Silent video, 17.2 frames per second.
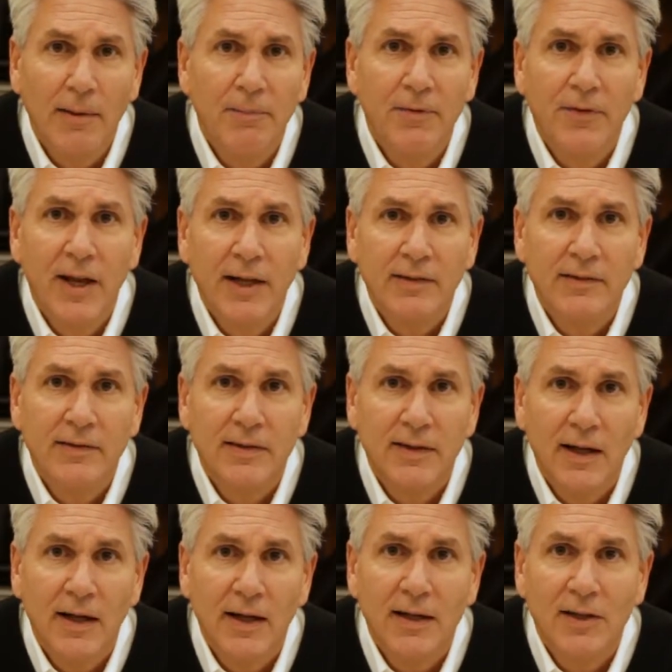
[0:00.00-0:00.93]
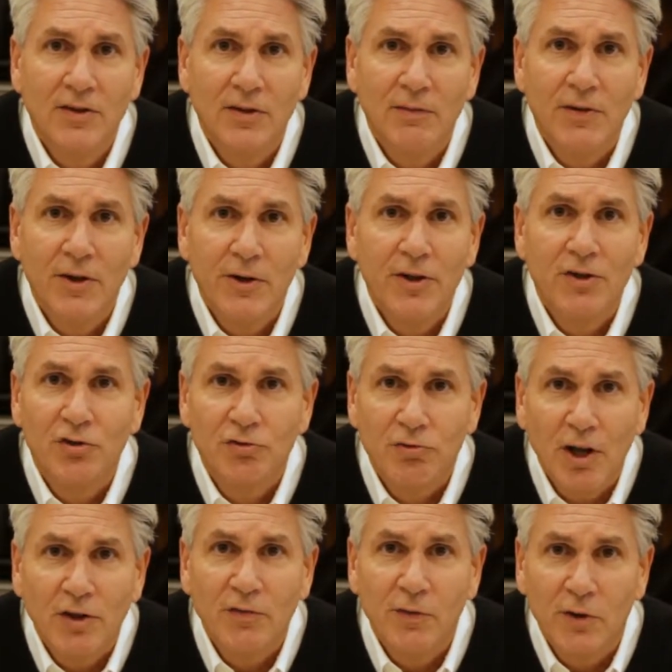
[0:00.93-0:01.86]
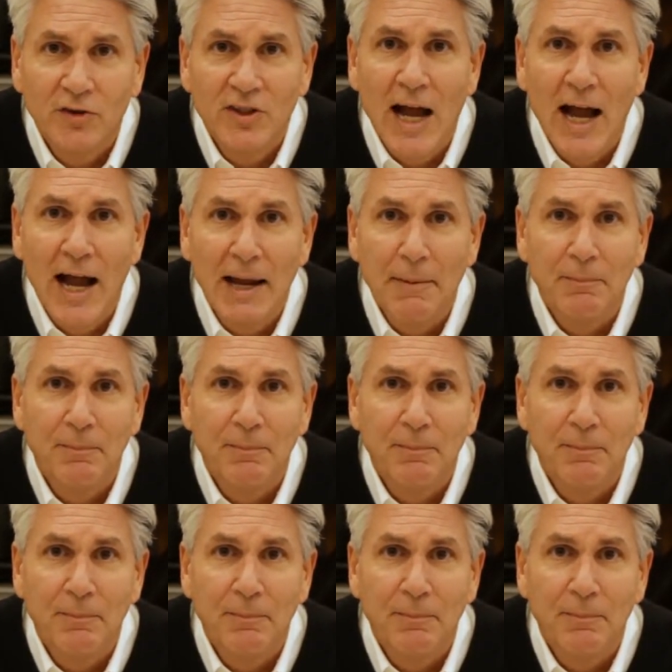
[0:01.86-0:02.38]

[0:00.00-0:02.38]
that it's a very stressful time,